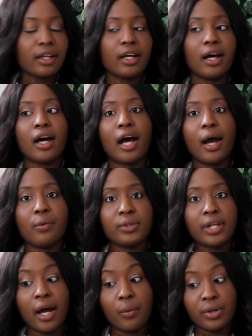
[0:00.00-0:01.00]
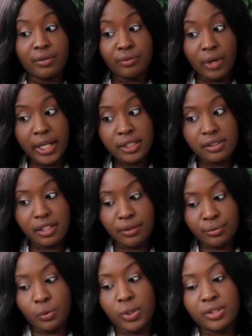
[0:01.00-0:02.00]
I would advise that
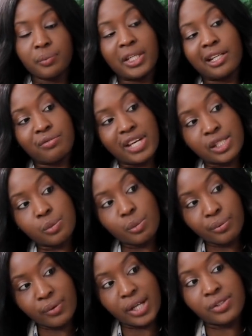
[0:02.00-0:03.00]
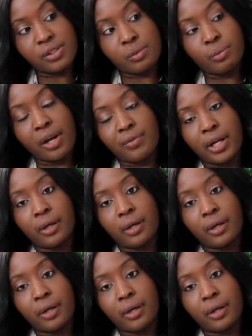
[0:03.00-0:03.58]
if you want to be an investment professional in private